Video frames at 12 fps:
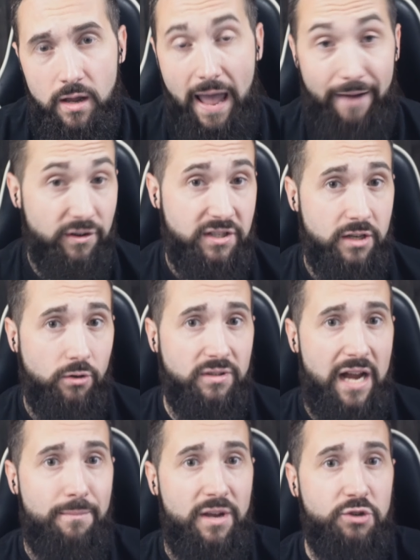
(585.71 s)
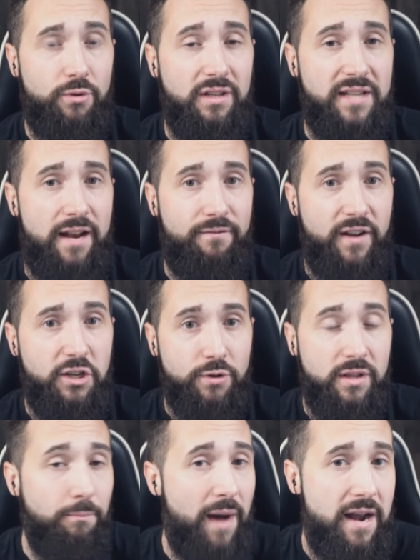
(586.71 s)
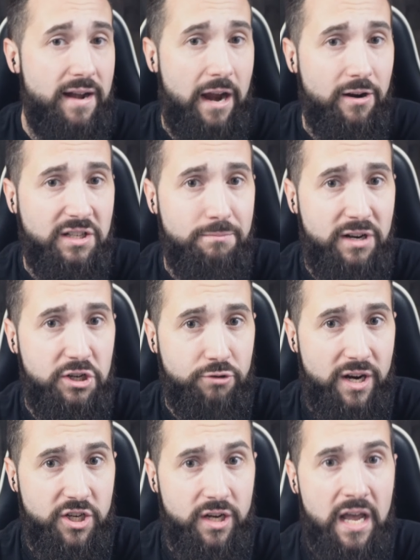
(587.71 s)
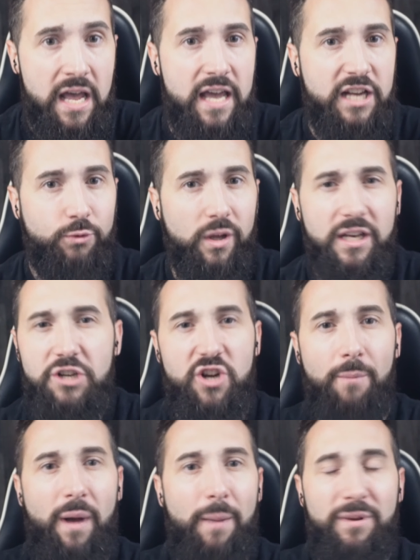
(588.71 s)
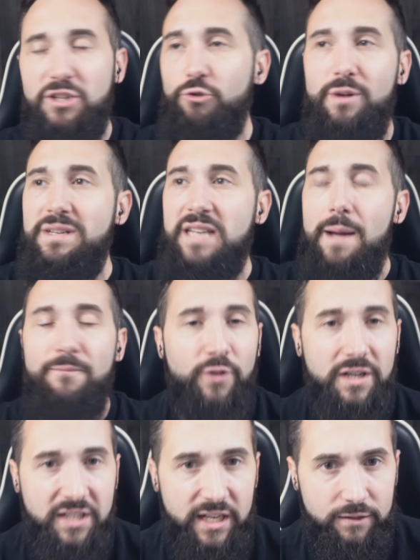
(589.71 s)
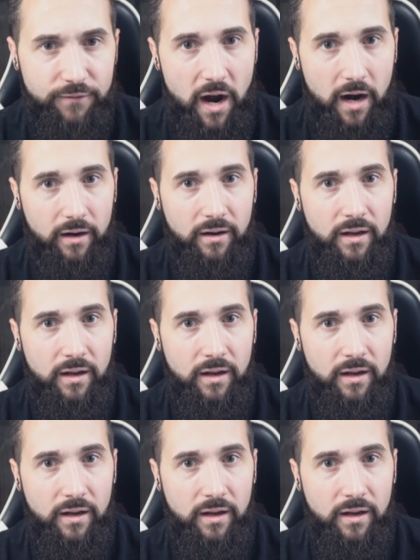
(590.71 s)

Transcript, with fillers: Every single time Israel has had a victory, the Biden Harris administration is quickly to jump up and scream, it's time for a ceasefire.